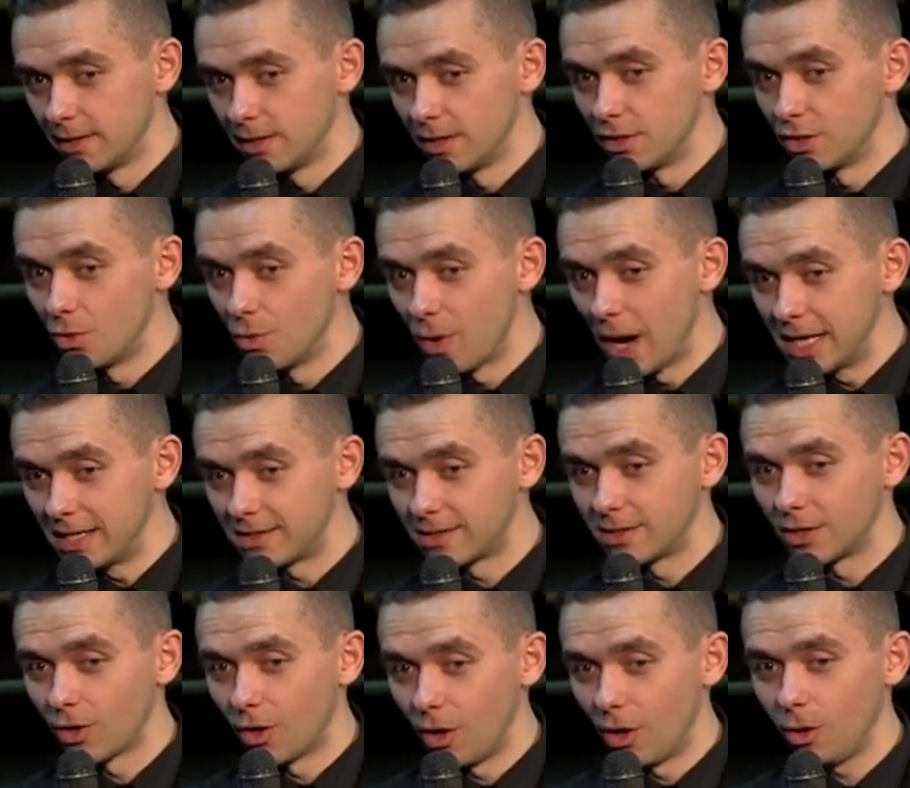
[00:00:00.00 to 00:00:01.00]
You
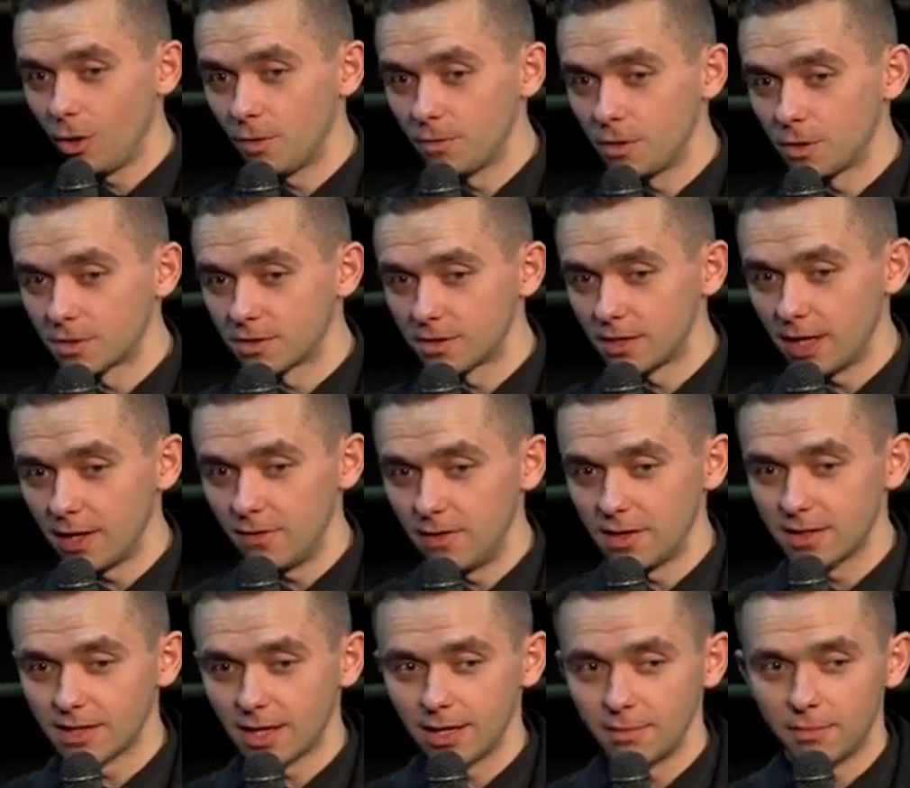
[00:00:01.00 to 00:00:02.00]
wasted all of your
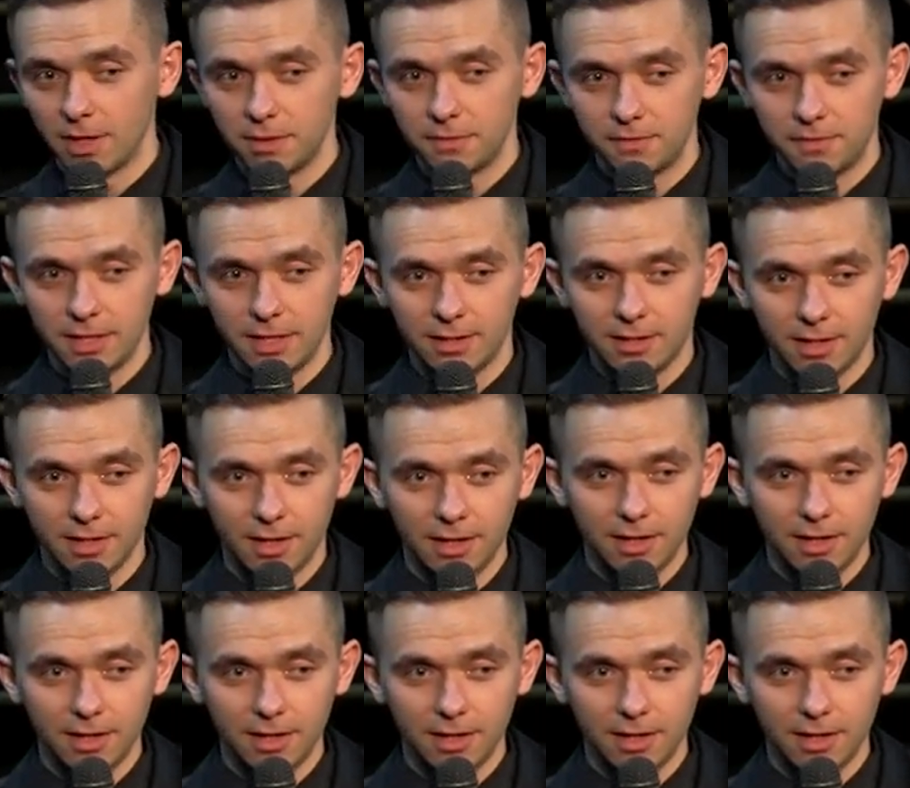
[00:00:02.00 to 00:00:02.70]
savings on my feet.